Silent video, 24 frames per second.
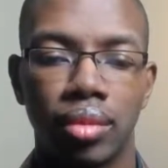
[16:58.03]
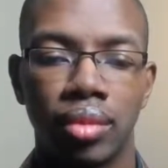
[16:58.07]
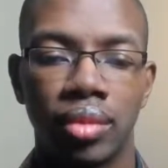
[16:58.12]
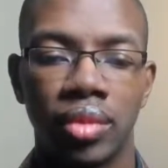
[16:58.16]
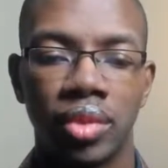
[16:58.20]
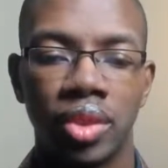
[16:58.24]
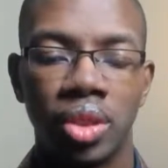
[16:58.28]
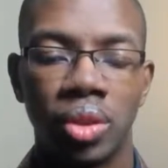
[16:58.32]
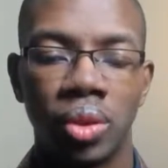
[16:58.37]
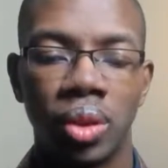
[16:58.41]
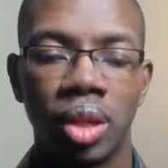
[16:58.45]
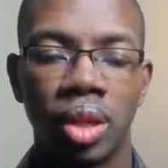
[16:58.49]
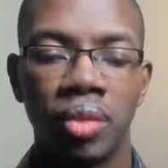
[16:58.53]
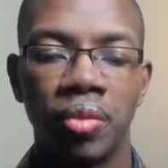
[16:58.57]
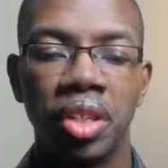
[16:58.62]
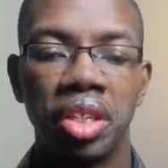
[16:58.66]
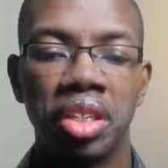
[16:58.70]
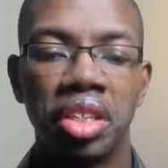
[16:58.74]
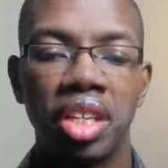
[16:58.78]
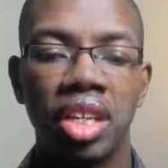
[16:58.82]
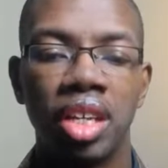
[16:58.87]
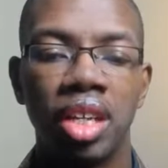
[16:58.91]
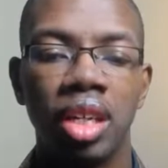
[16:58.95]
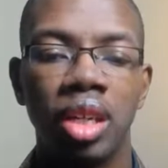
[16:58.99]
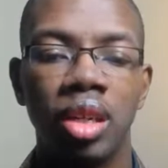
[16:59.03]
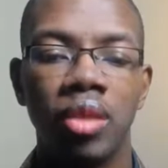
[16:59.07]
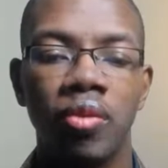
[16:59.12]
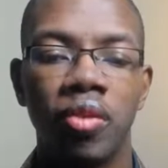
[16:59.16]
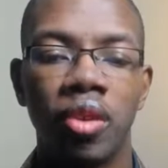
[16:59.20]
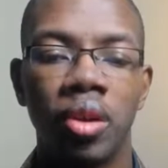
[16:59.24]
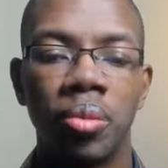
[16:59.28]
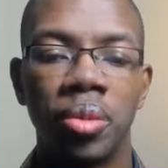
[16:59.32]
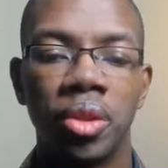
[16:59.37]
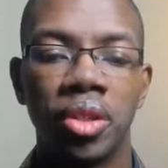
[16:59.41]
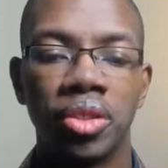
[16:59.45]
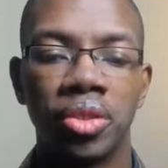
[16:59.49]
So everything
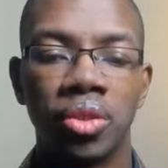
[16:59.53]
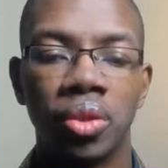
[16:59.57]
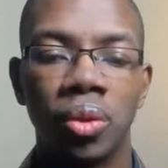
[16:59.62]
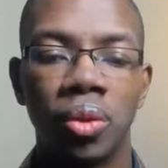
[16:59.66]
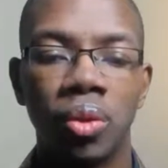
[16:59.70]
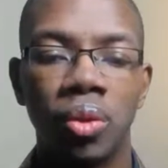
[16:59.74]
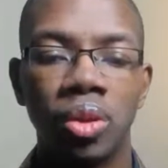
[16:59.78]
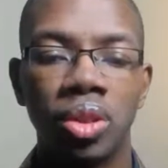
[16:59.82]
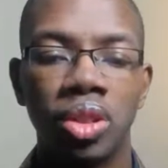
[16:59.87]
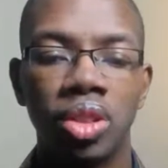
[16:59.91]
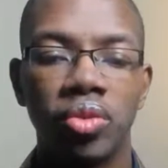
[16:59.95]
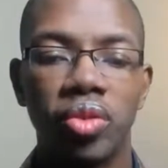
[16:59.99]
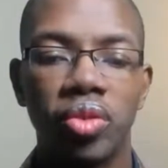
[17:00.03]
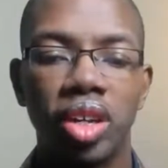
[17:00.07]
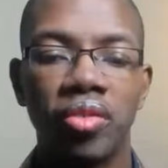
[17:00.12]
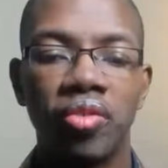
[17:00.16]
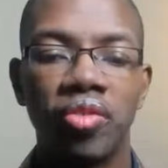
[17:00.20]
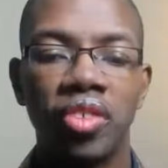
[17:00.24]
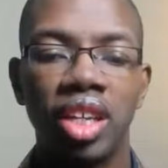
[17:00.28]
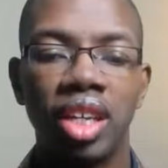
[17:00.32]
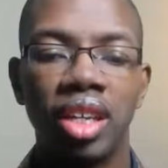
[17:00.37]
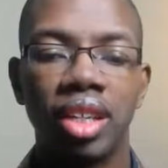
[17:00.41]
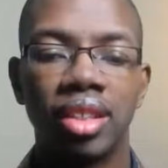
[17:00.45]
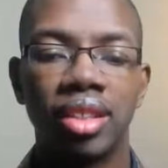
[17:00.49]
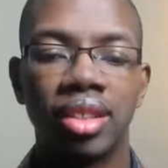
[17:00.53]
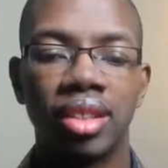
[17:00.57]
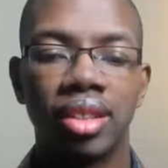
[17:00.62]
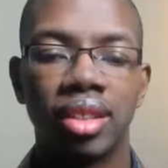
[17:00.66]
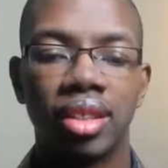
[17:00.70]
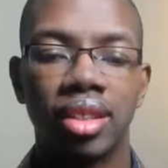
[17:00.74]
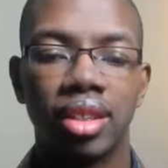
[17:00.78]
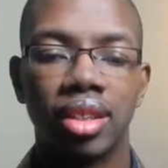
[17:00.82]
from the soles of our feet